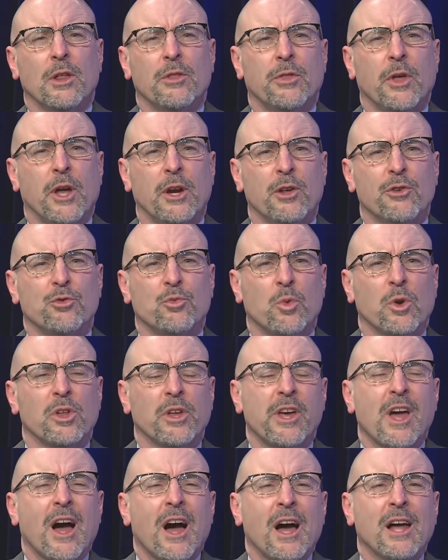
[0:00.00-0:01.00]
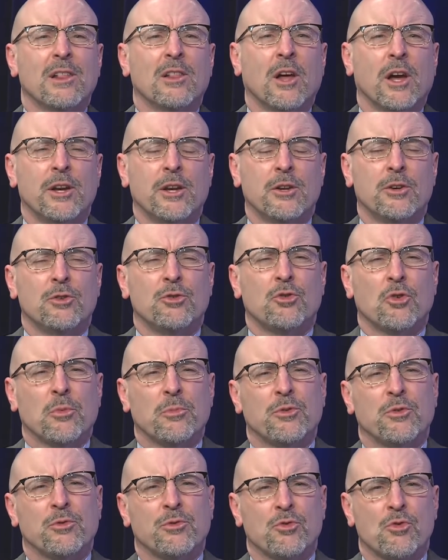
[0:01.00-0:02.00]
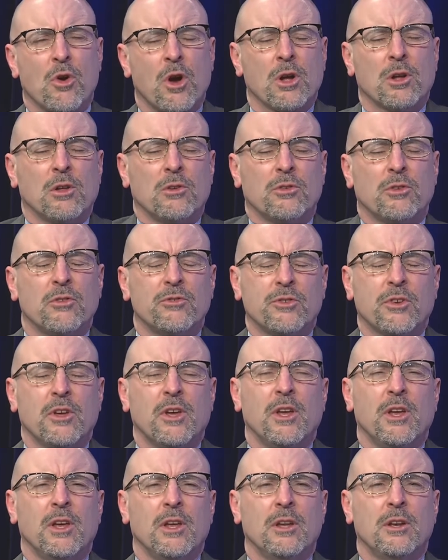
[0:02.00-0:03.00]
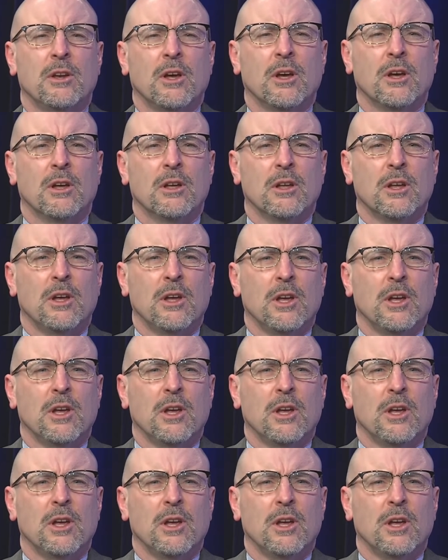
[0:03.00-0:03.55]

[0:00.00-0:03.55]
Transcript: that is really highlighted in terms of struggle in, uh,